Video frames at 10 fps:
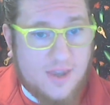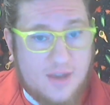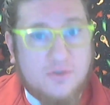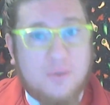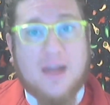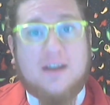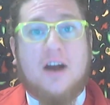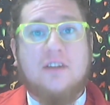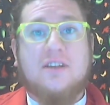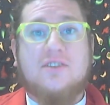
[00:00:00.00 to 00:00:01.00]
from that
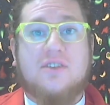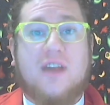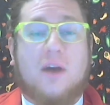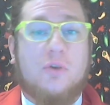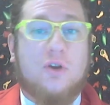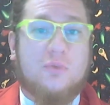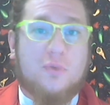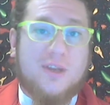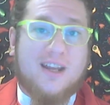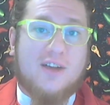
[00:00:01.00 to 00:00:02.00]
contest, so that winner will
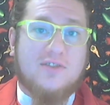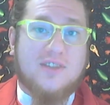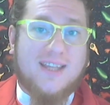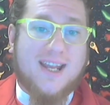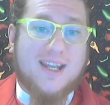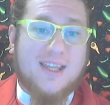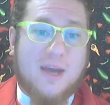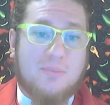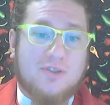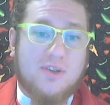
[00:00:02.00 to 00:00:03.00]
be announced at the end of the
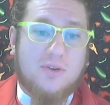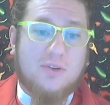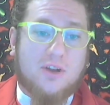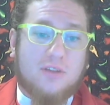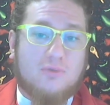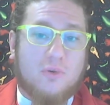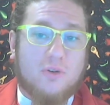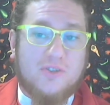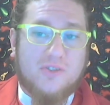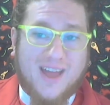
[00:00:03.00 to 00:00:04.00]
episode. Looking forward
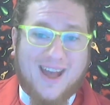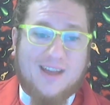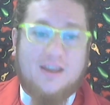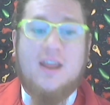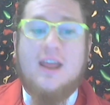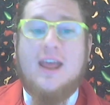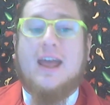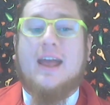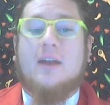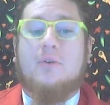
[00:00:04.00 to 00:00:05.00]
to that,
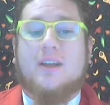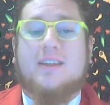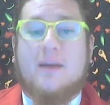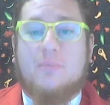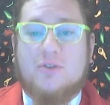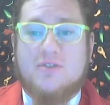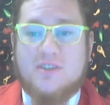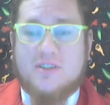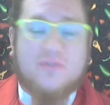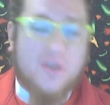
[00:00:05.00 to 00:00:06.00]
and I will get that
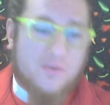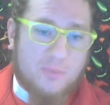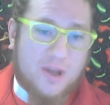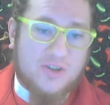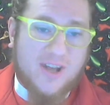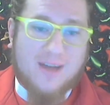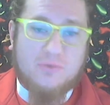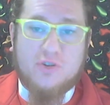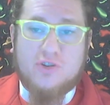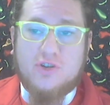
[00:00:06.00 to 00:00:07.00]
person's information after
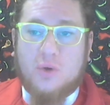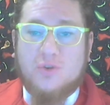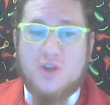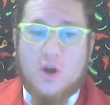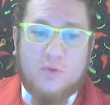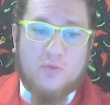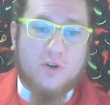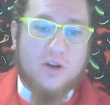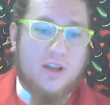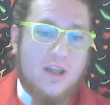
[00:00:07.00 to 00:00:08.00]
the show is
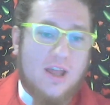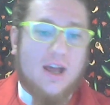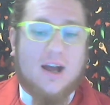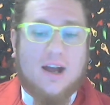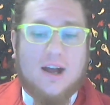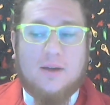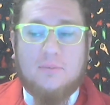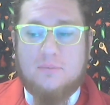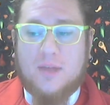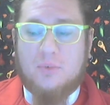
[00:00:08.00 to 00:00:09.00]
over, um,
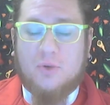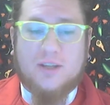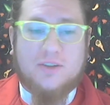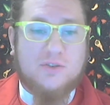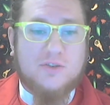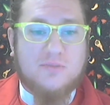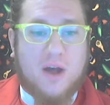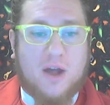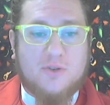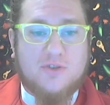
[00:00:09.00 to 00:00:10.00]
and we'll get those
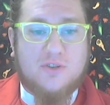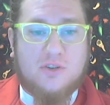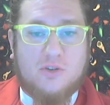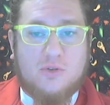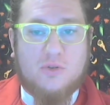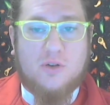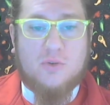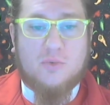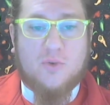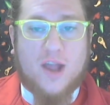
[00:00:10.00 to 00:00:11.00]
bottles to you
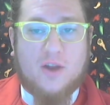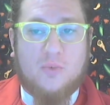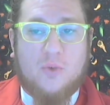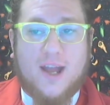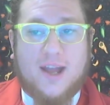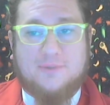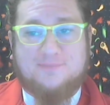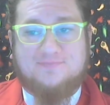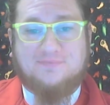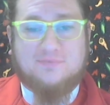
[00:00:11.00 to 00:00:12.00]
right away
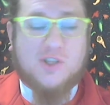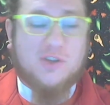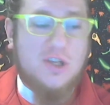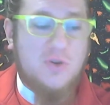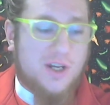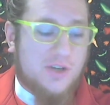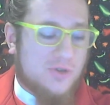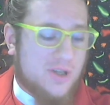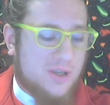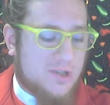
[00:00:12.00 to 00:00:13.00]
so that you can
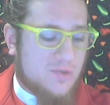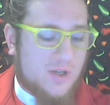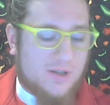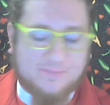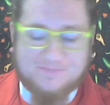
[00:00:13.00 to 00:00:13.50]
enjoy them as well.